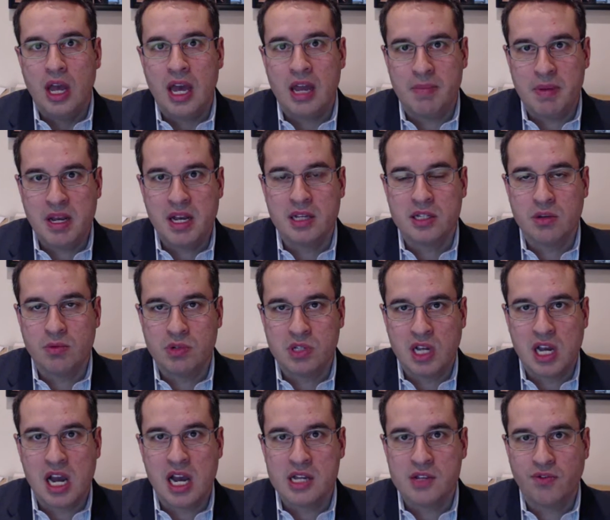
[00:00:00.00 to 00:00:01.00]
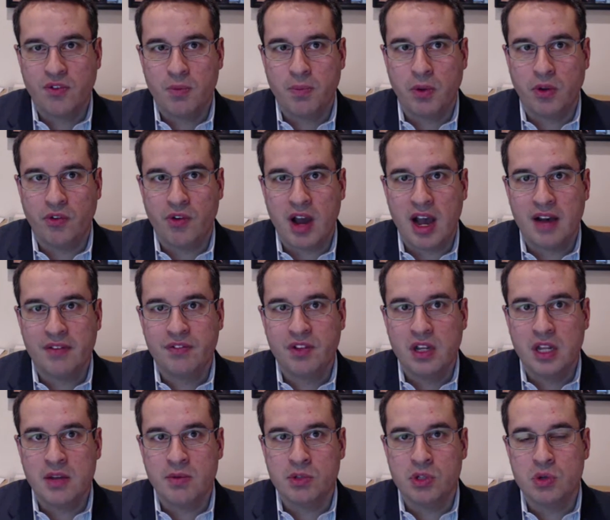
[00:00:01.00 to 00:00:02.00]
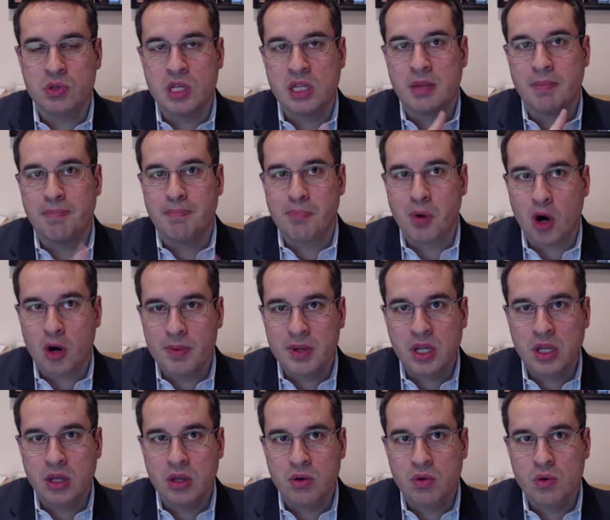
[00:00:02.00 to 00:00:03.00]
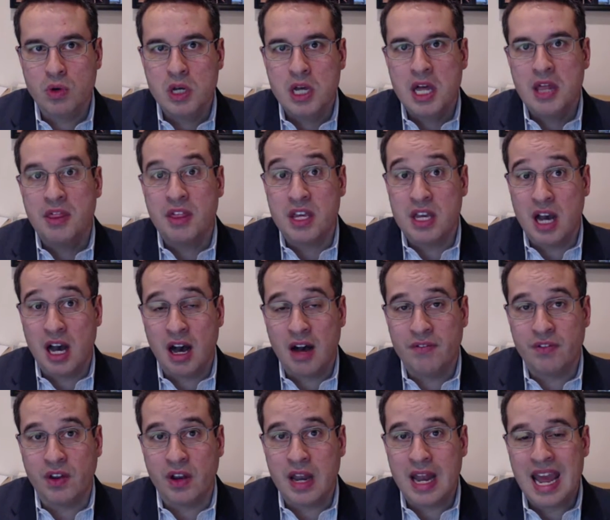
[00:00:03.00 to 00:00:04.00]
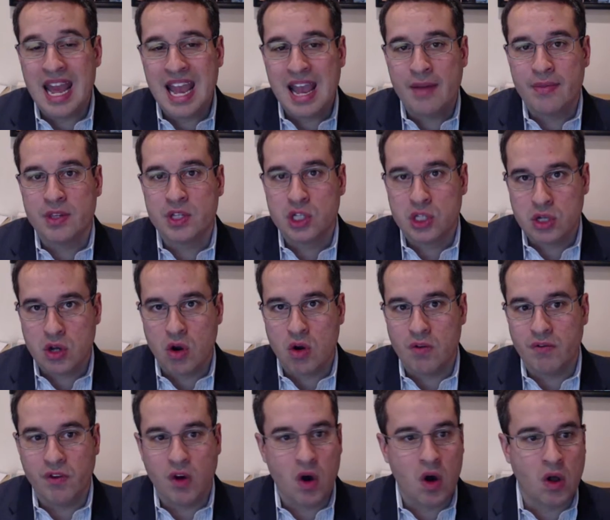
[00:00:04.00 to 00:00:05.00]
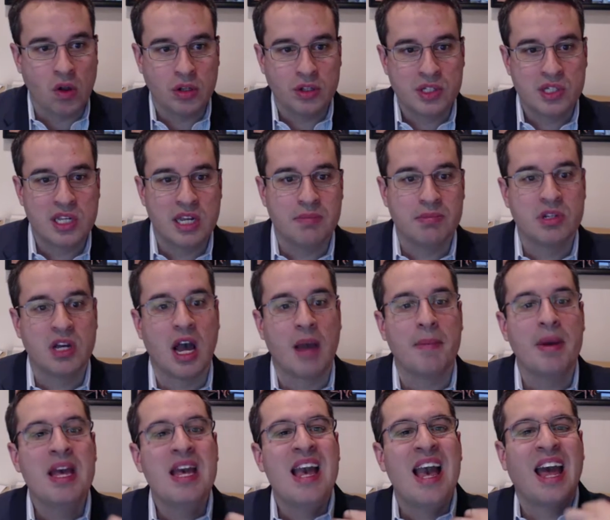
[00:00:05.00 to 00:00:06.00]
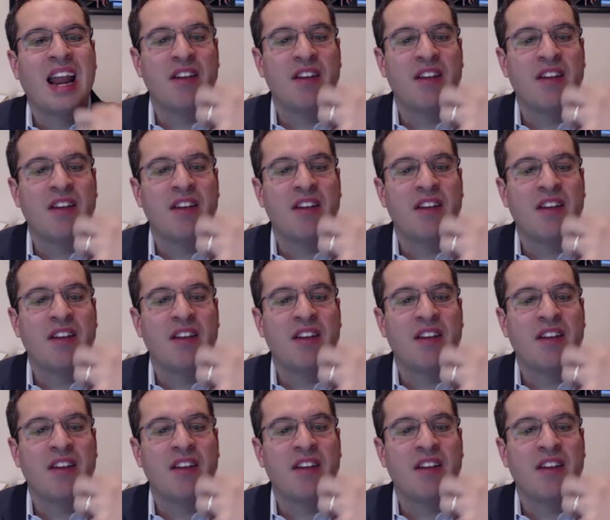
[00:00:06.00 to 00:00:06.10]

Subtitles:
and because it was a guy's football draft, he was using the barbecue, the oven, and the stove all at the same time.